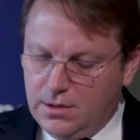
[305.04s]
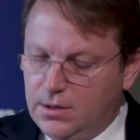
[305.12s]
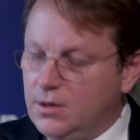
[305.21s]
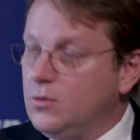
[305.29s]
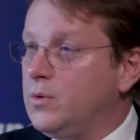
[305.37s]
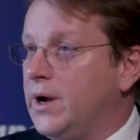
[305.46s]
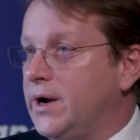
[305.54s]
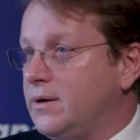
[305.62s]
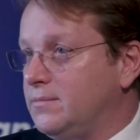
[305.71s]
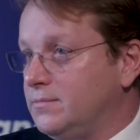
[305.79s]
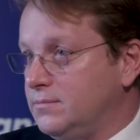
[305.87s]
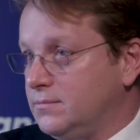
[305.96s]
where
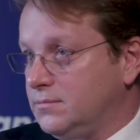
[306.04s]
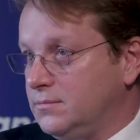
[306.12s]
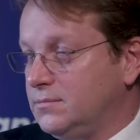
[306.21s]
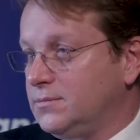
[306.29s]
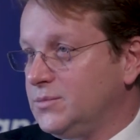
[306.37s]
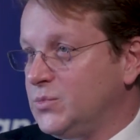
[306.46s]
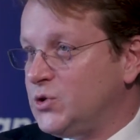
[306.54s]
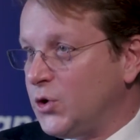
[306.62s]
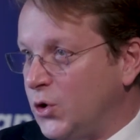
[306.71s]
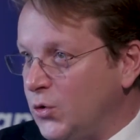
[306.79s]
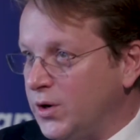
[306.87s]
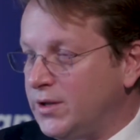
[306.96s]

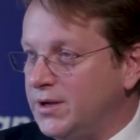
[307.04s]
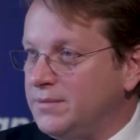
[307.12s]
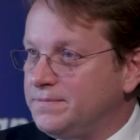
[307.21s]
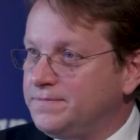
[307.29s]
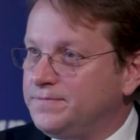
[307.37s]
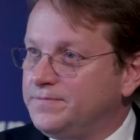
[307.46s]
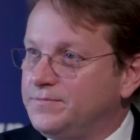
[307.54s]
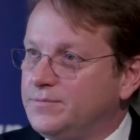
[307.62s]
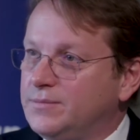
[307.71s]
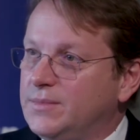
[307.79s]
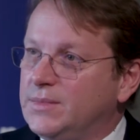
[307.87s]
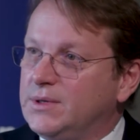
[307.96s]
security,
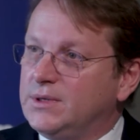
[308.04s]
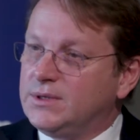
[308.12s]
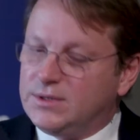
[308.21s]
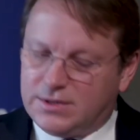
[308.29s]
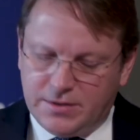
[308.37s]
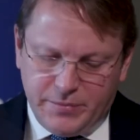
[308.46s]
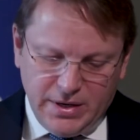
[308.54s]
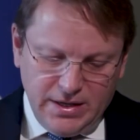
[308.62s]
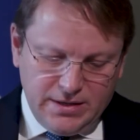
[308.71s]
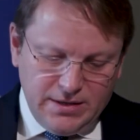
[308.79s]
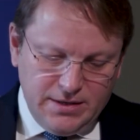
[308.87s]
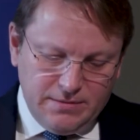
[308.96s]

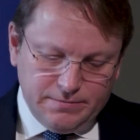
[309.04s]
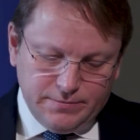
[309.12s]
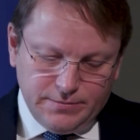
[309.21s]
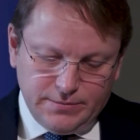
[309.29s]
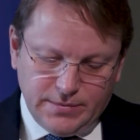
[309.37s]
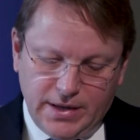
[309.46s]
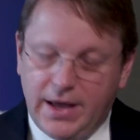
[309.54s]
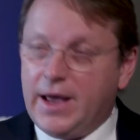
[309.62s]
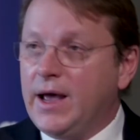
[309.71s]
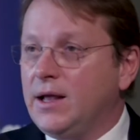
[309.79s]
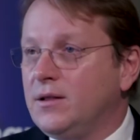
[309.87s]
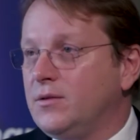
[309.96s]
stability,
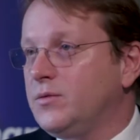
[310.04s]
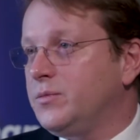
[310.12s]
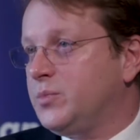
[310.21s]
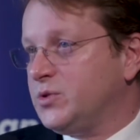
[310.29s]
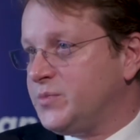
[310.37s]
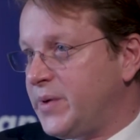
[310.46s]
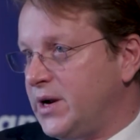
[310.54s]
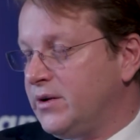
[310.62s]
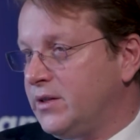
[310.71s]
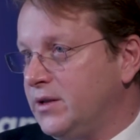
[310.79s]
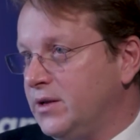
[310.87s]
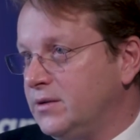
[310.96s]
and
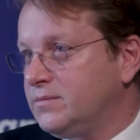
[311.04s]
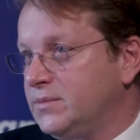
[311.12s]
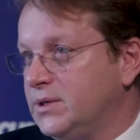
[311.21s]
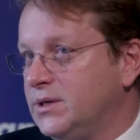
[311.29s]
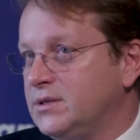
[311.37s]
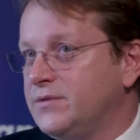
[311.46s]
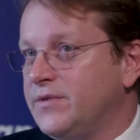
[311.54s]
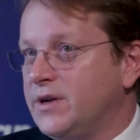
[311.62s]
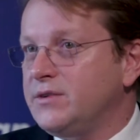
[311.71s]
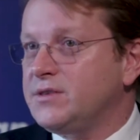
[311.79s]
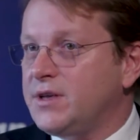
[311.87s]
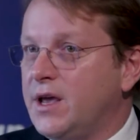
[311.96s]
prosperity is a very
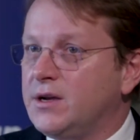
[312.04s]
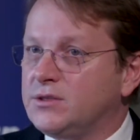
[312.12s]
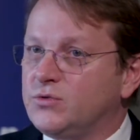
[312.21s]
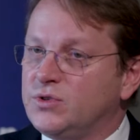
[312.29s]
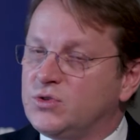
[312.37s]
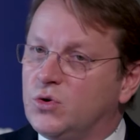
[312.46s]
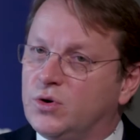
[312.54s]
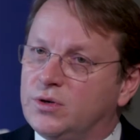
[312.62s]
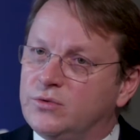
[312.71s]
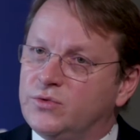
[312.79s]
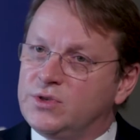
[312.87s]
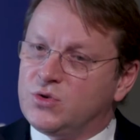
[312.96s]
scarce
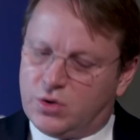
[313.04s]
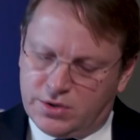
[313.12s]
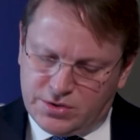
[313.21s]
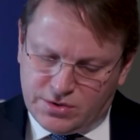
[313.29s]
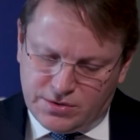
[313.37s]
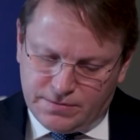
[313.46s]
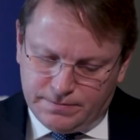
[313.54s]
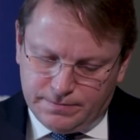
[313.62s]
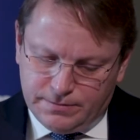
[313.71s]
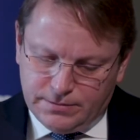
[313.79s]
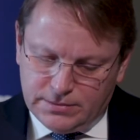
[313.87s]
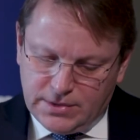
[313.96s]
resource,
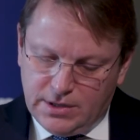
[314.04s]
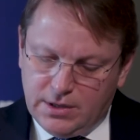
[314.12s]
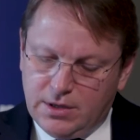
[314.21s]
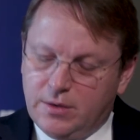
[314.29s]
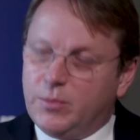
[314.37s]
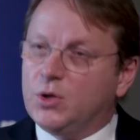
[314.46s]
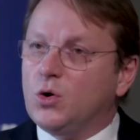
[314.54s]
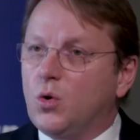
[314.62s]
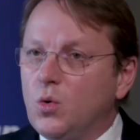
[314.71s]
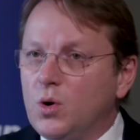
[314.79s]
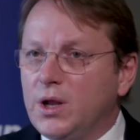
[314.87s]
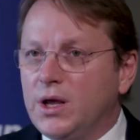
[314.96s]
but
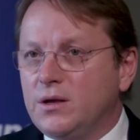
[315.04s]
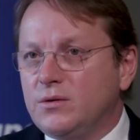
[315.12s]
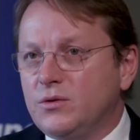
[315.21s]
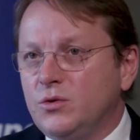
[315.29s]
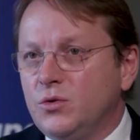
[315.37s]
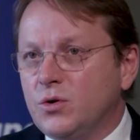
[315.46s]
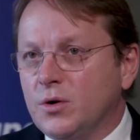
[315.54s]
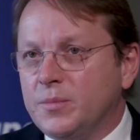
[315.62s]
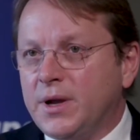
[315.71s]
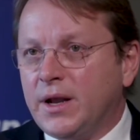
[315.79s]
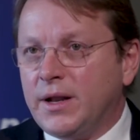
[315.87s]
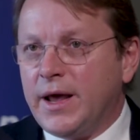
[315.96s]
only Europe
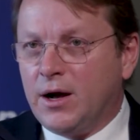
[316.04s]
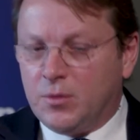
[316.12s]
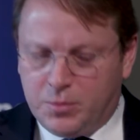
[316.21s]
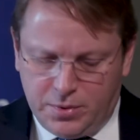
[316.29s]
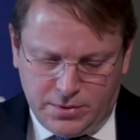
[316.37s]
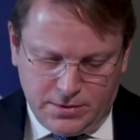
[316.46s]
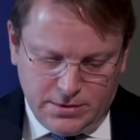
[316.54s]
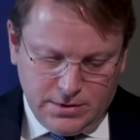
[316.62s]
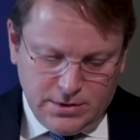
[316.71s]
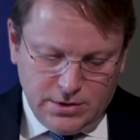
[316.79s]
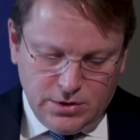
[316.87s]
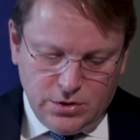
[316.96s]
can help
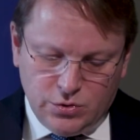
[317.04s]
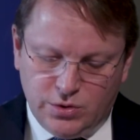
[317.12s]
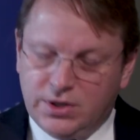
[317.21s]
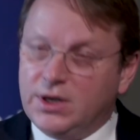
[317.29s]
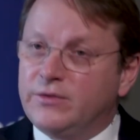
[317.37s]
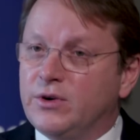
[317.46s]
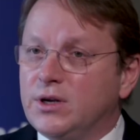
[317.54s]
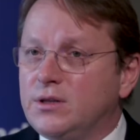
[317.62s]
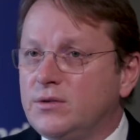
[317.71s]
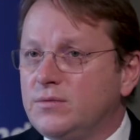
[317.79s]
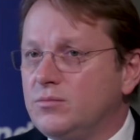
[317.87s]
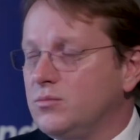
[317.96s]
to deliver it
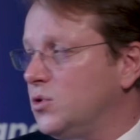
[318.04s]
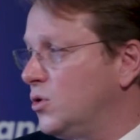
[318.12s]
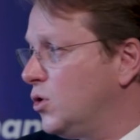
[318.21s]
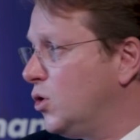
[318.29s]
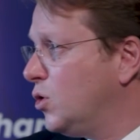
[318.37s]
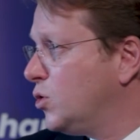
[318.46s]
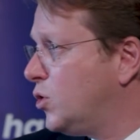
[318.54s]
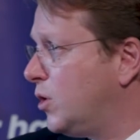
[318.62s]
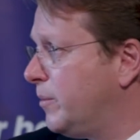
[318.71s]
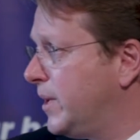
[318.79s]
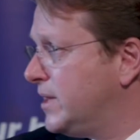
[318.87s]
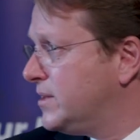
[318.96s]
on a long-term
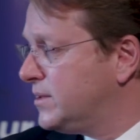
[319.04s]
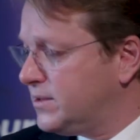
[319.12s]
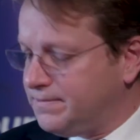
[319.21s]
basis.